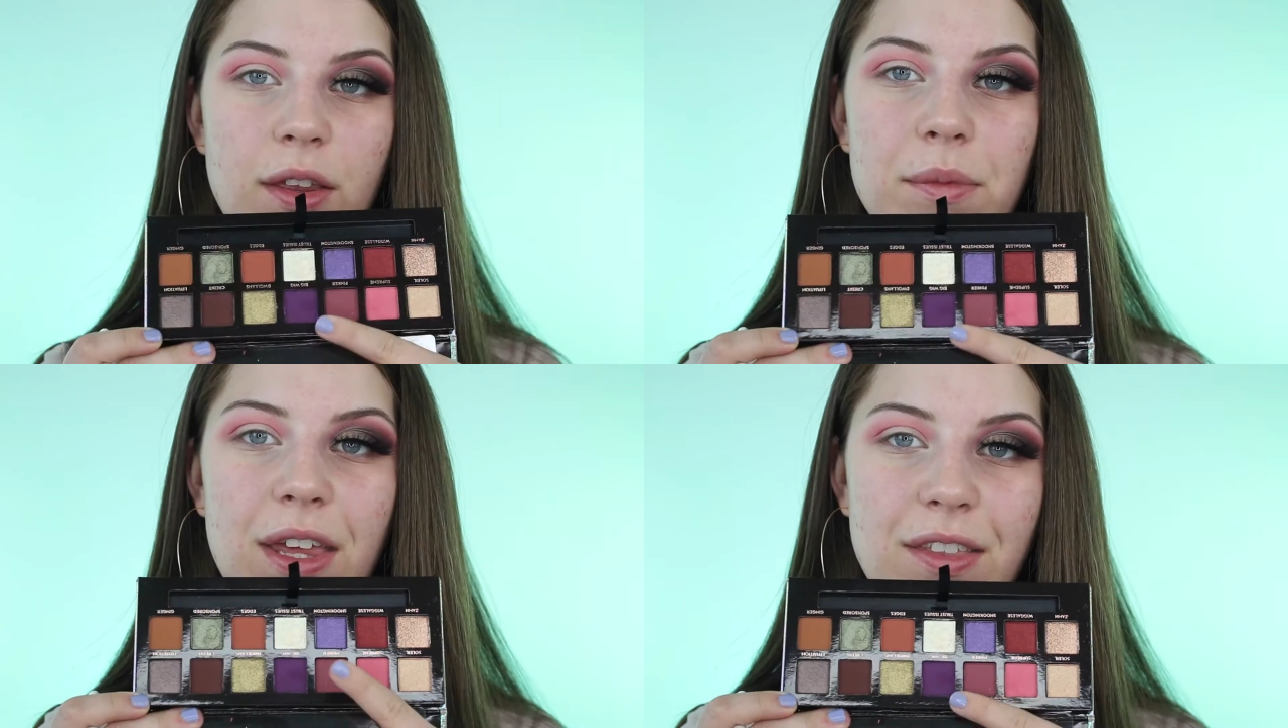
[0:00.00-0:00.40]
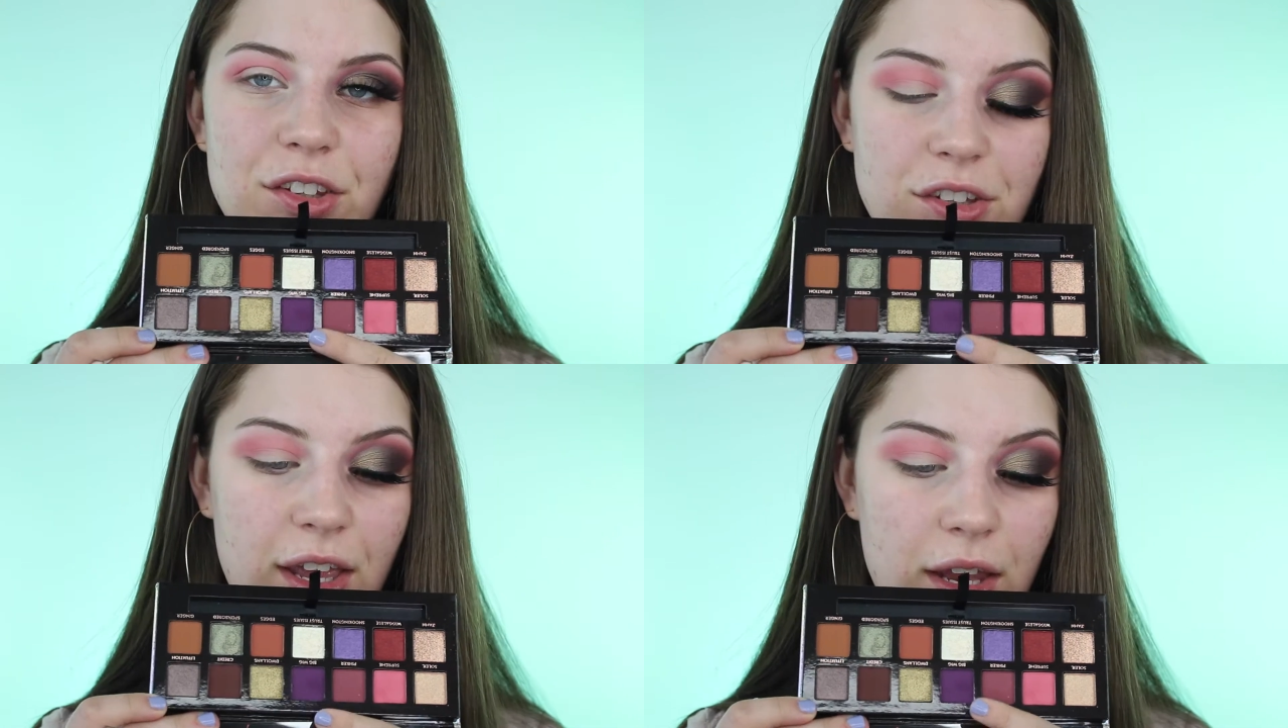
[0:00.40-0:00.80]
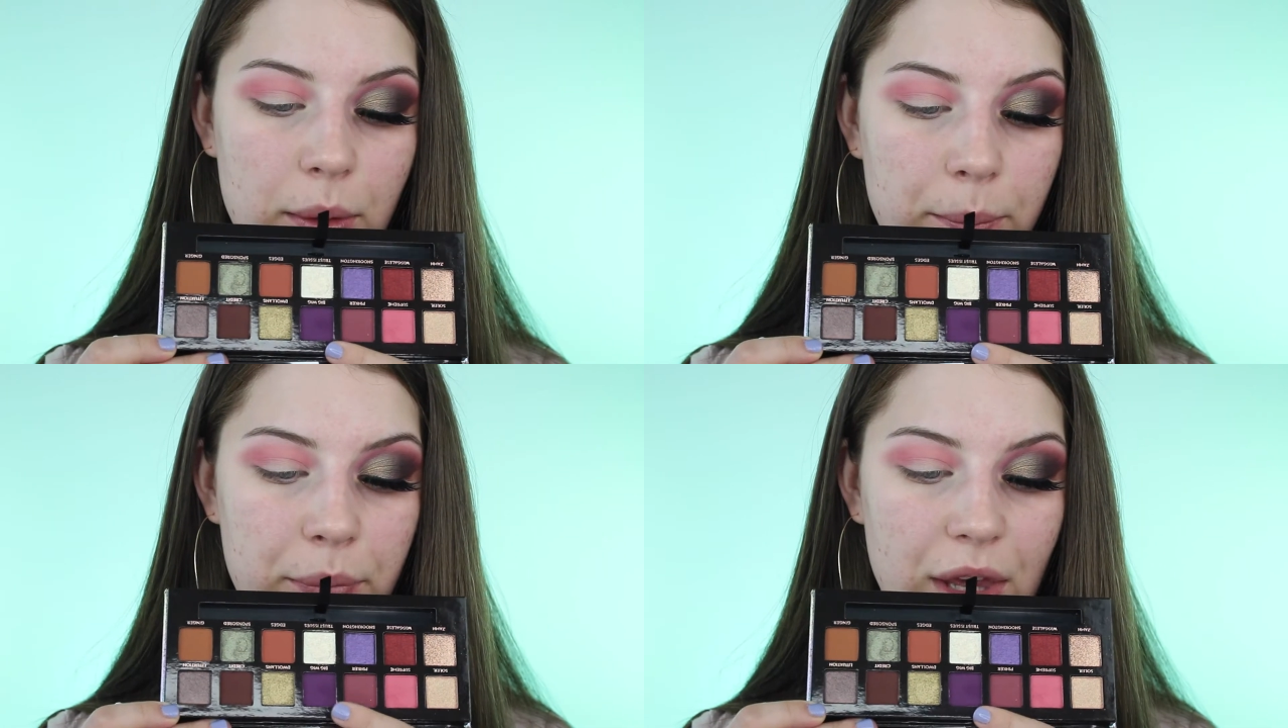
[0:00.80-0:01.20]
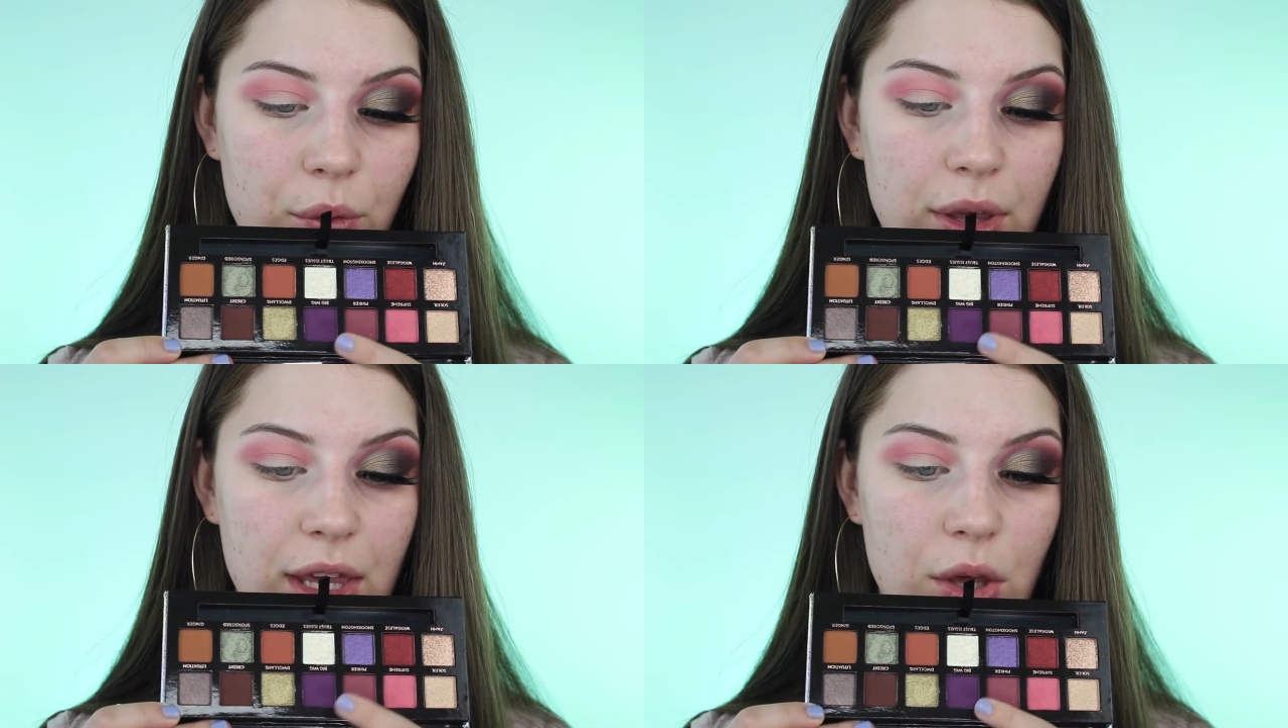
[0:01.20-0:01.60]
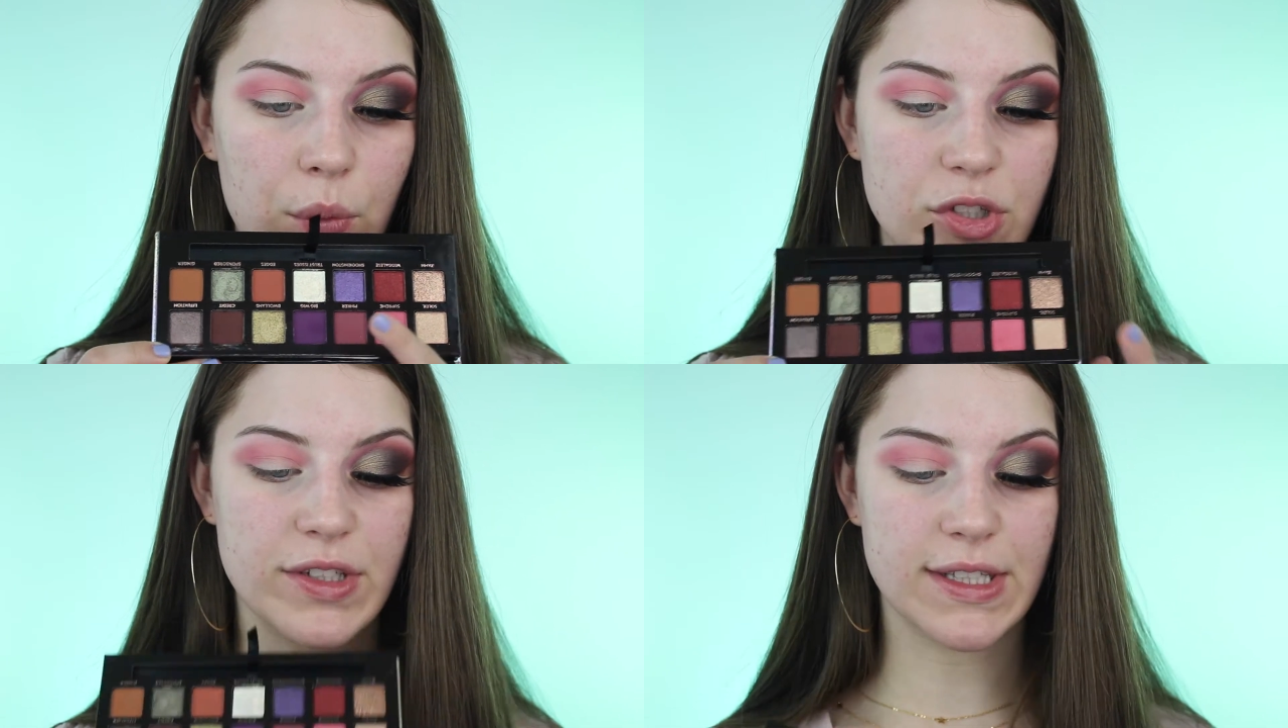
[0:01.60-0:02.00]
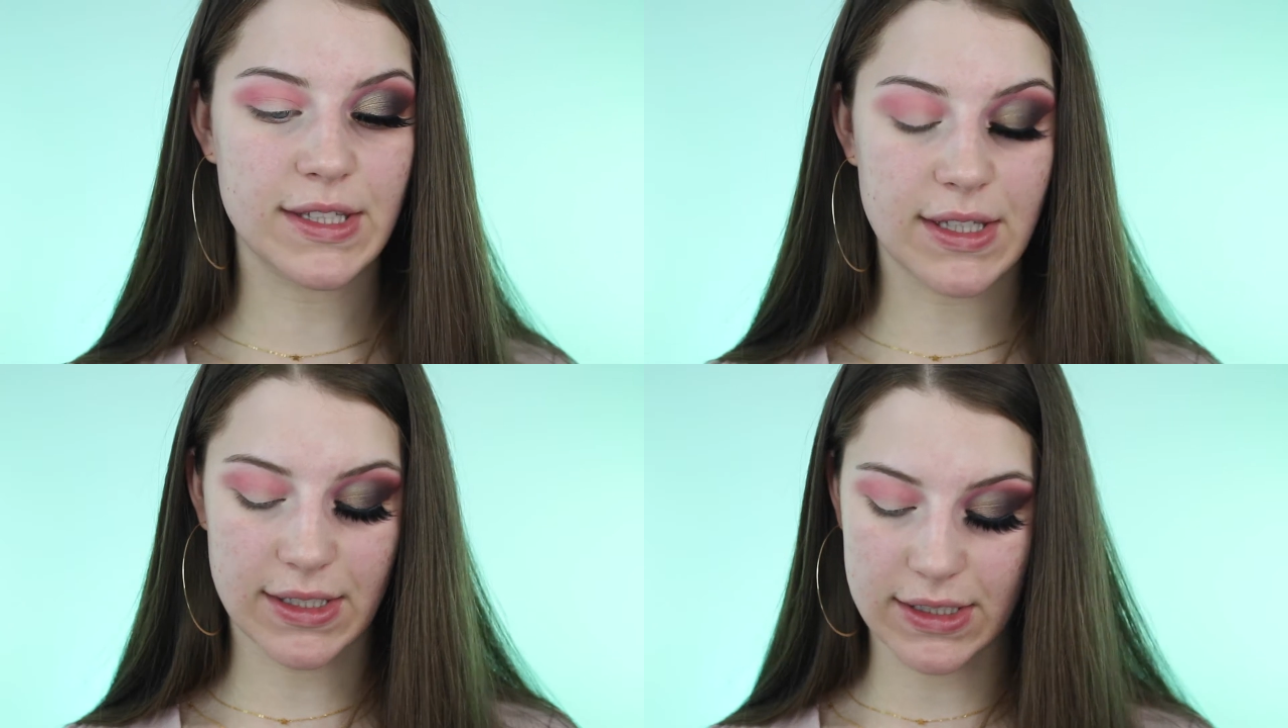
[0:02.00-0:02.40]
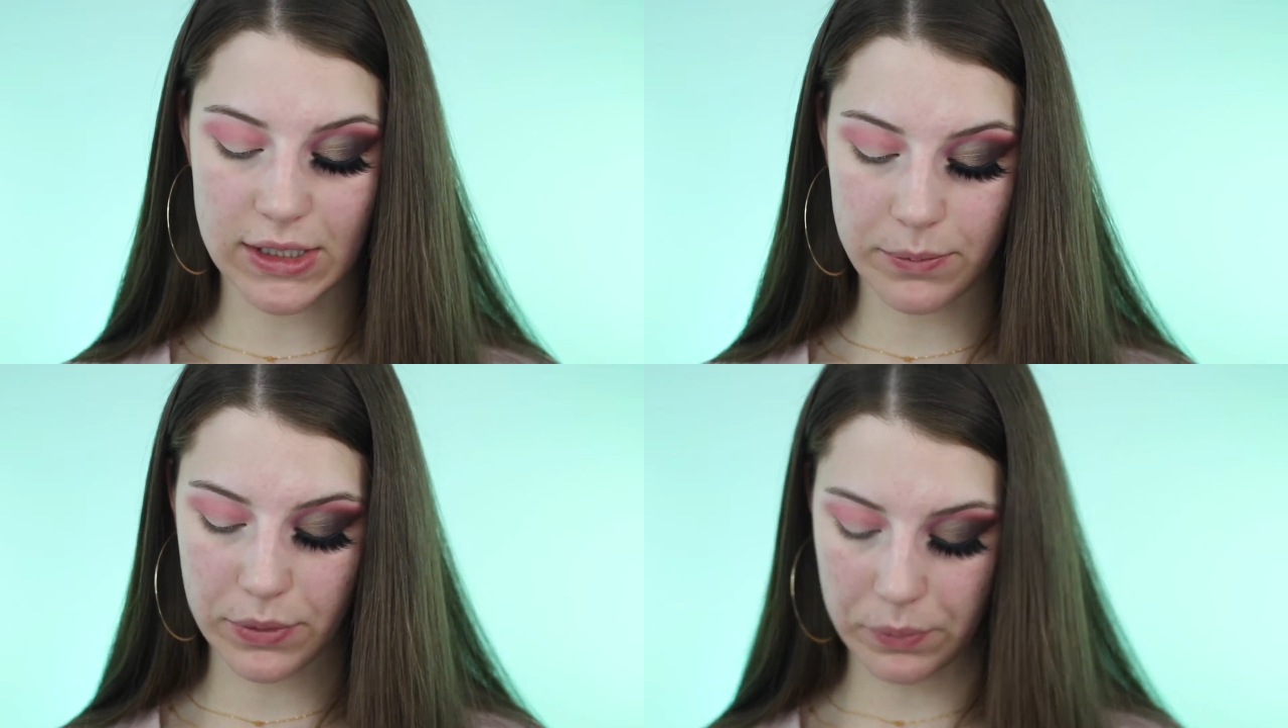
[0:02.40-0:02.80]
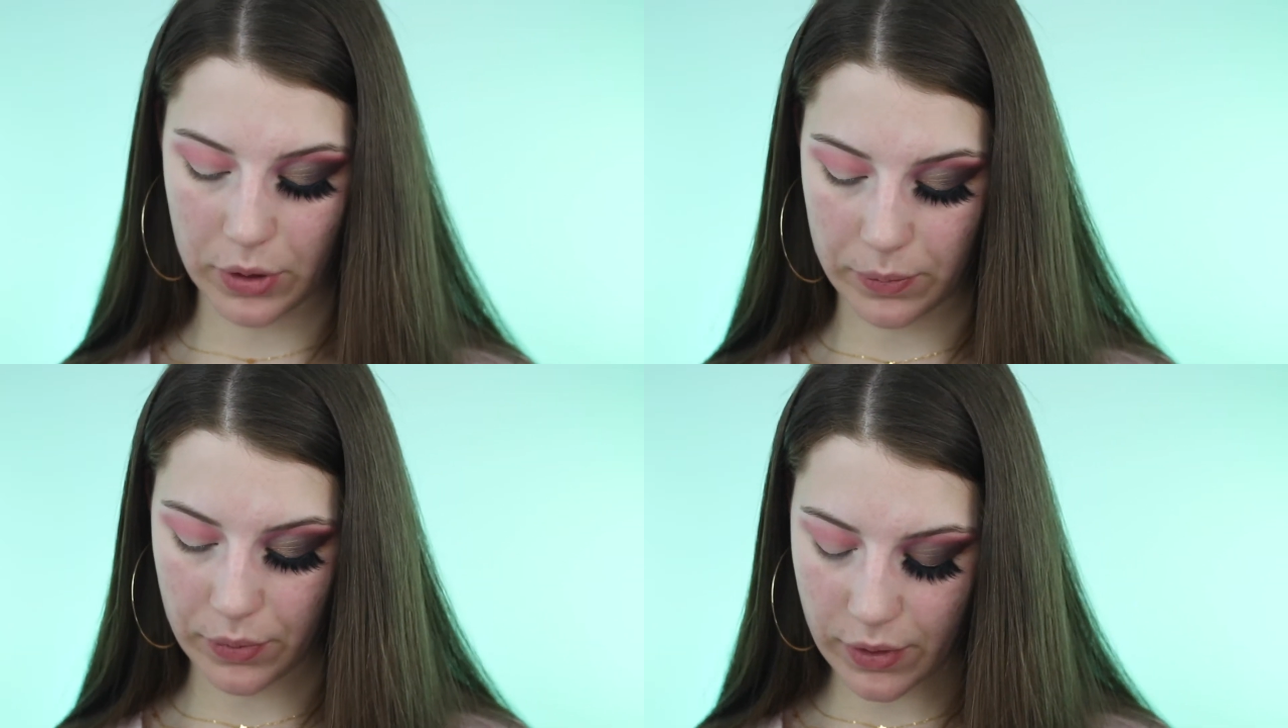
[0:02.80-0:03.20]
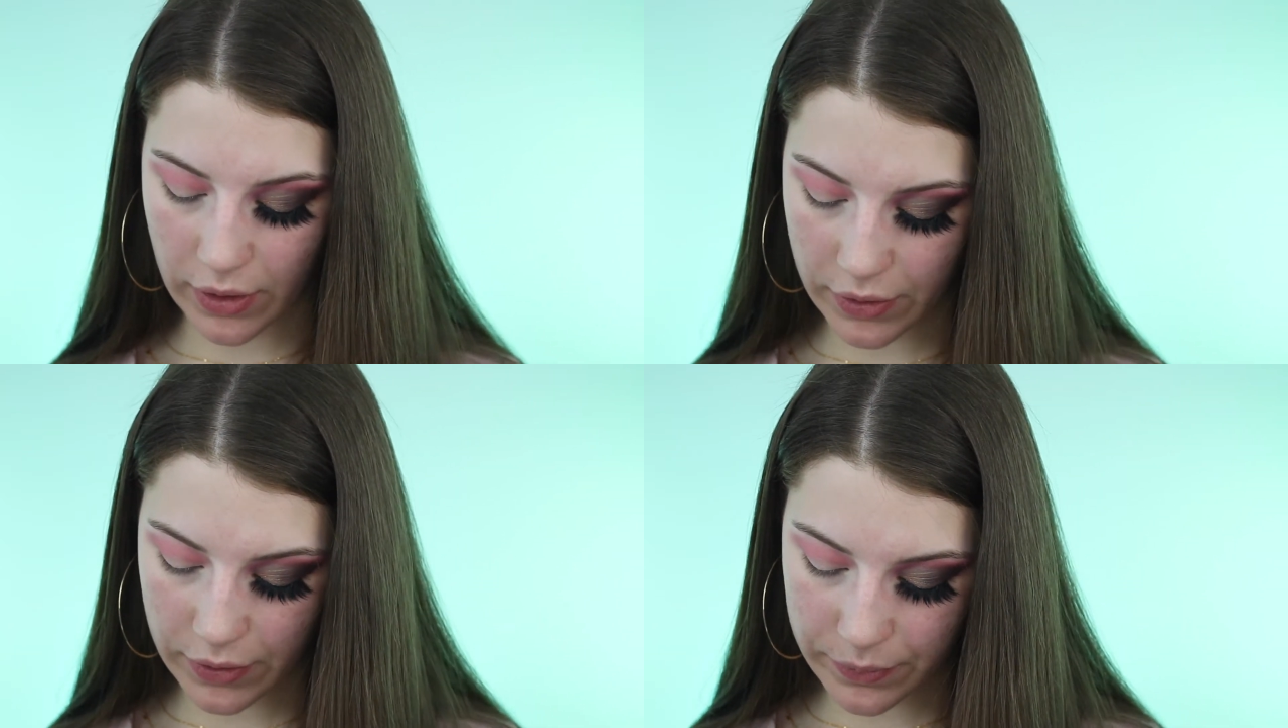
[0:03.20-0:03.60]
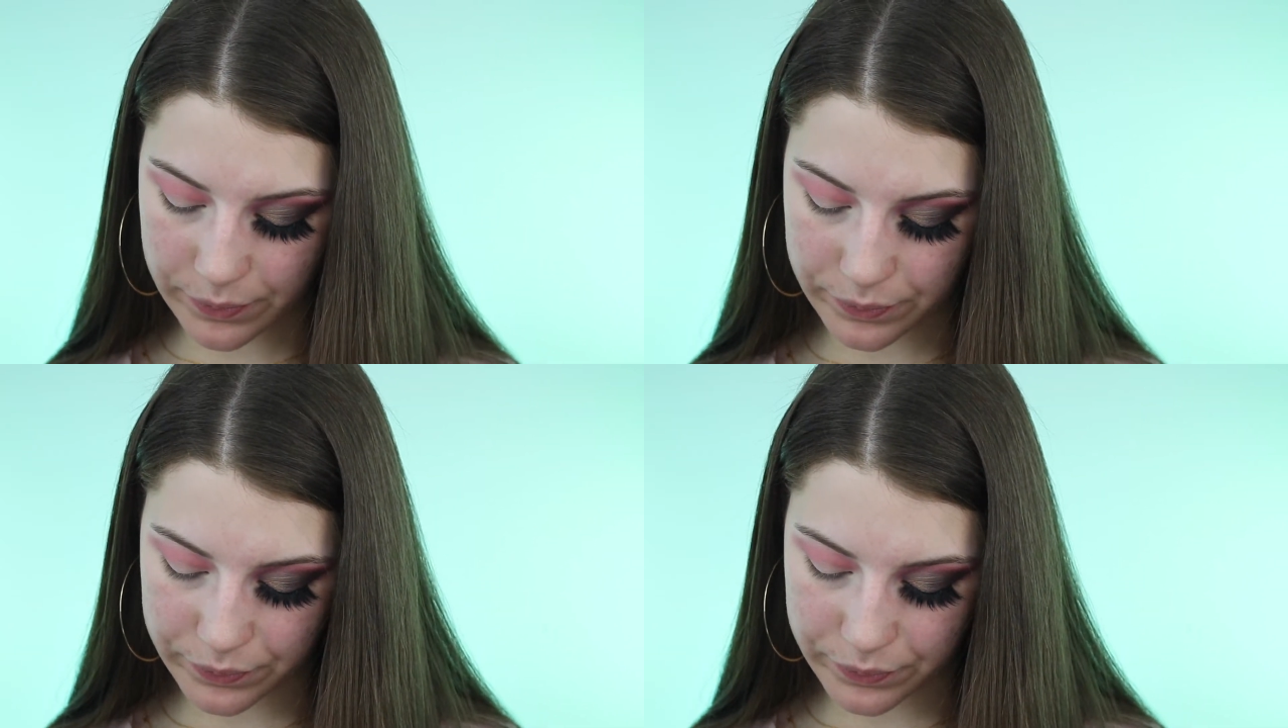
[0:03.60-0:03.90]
So I'm taking the shade Big Wig, which is this deep purple color.